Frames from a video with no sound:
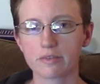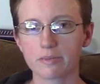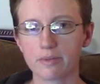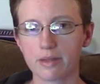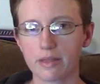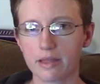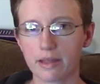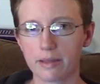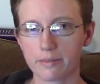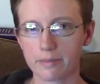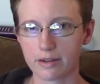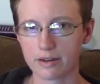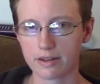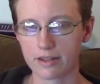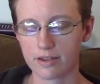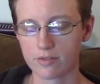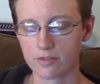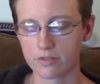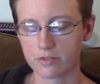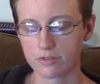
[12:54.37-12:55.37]
but I think I'm gonna
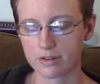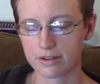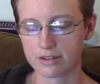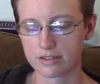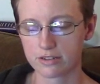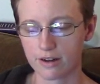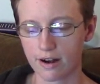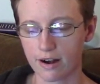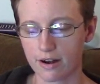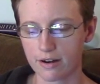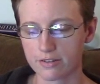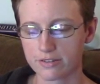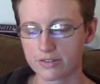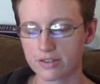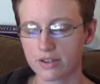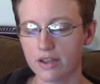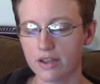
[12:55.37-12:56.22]
give it 3 stars.